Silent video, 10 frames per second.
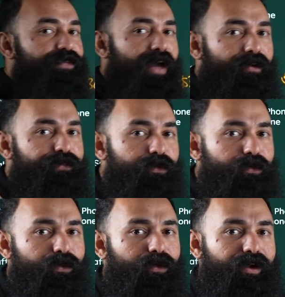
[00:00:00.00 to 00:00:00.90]
we have
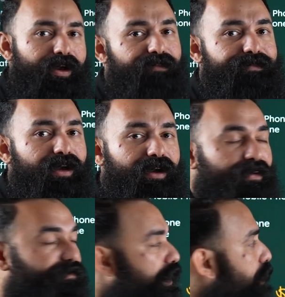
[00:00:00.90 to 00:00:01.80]
to give
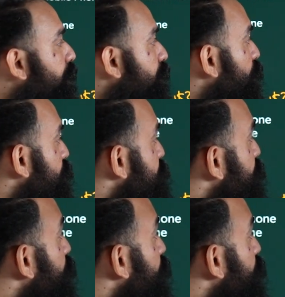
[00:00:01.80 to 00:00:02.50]
the variable cost.